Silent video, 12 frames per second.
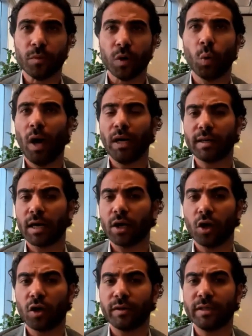while there are a
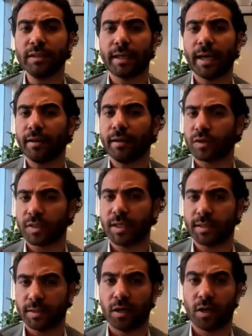lot of indicators
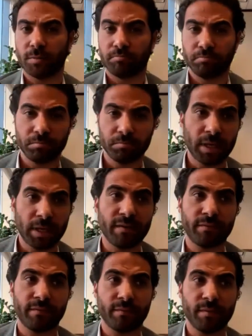that have